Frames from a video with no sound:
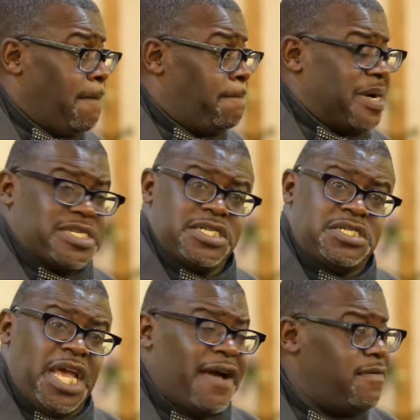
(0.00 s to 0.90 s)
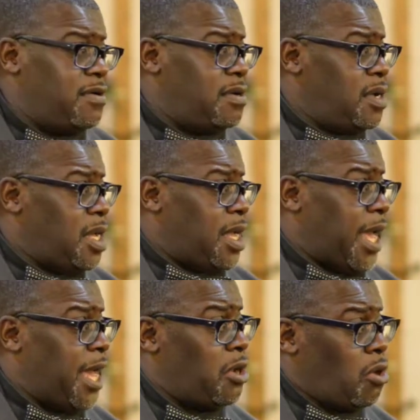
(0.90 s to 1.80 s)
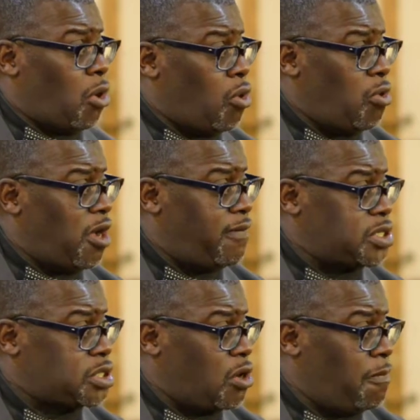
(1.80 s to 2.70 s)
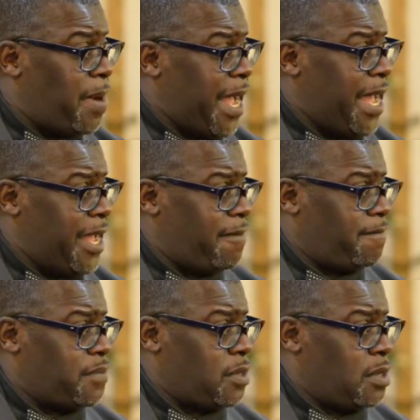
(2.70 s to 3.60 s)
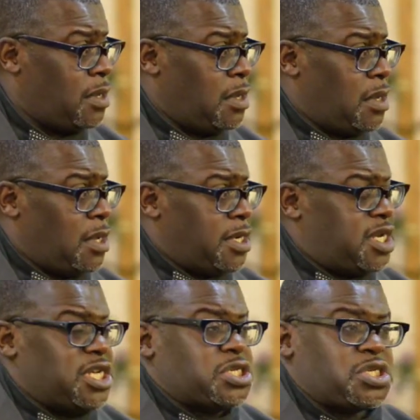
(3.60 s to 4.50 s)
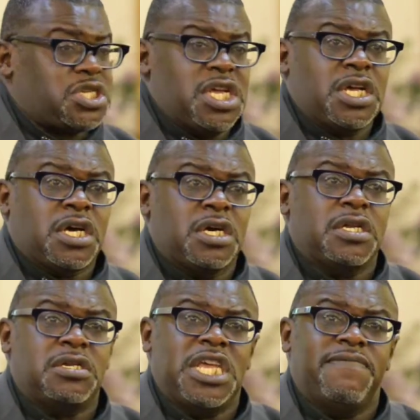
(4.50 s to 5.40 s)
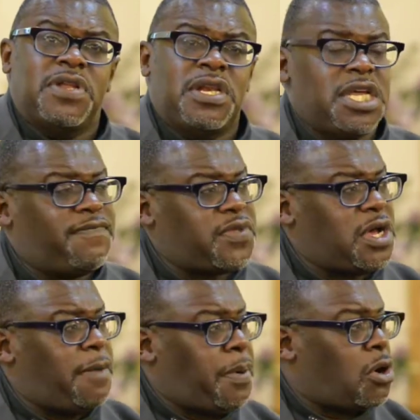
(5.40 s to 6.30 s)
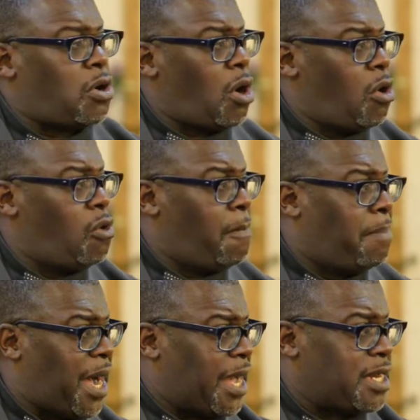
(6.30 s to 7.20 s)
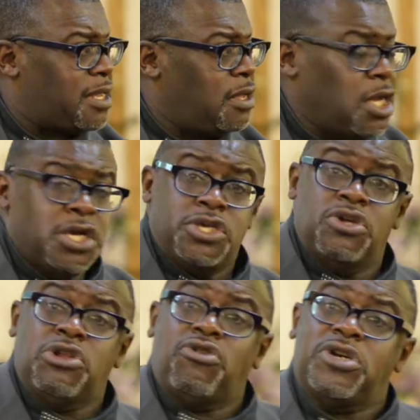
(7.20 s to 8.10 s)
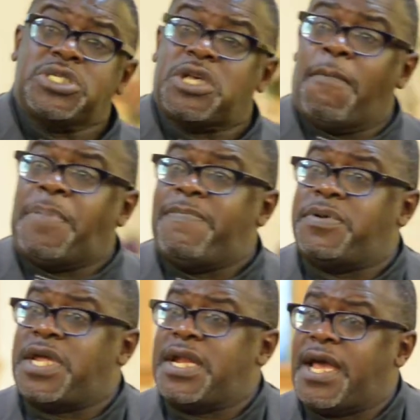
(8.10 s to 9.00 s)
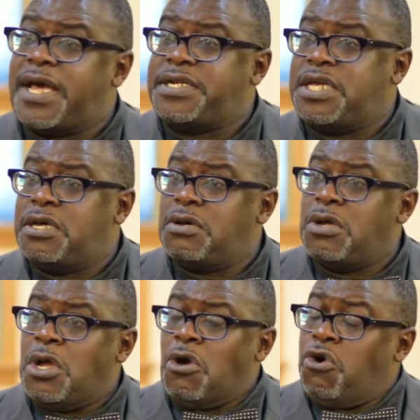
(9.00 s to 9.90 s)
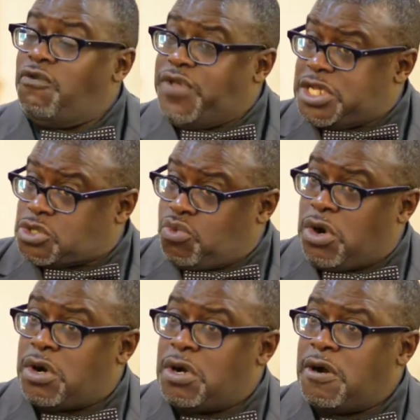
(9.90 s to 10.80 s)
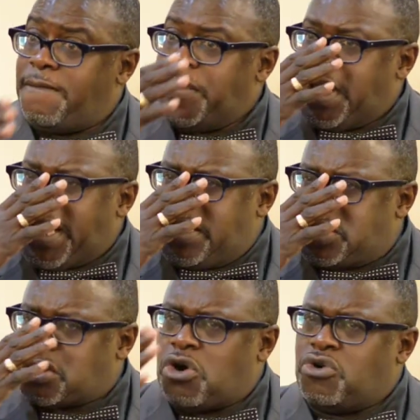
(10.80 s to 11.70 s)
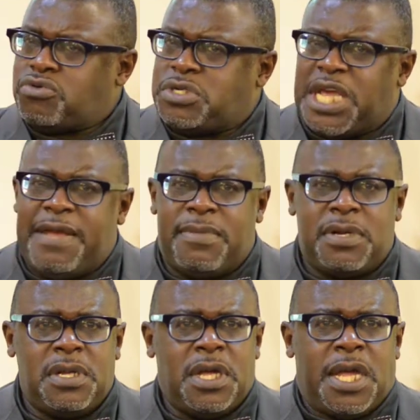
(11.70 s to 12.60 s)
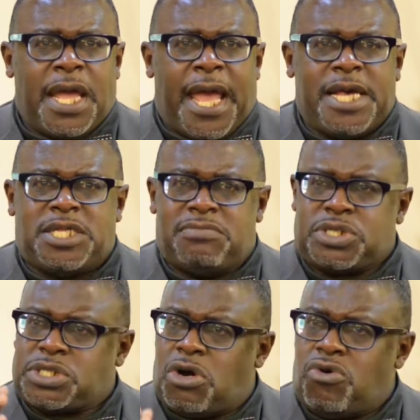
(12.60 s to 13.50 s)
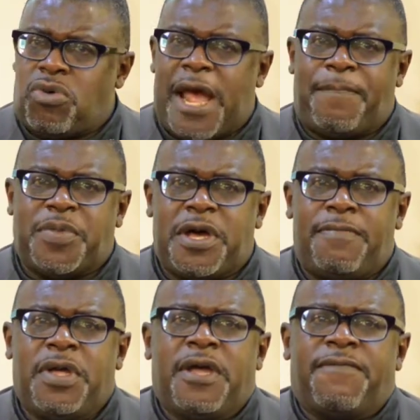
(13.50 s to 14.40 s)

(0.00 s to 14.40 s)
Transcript: But the devil had a hold of her so bad that she couldn't even lift up her own body. You know what some people, they idea who this world and this old demon has them so wrapped up,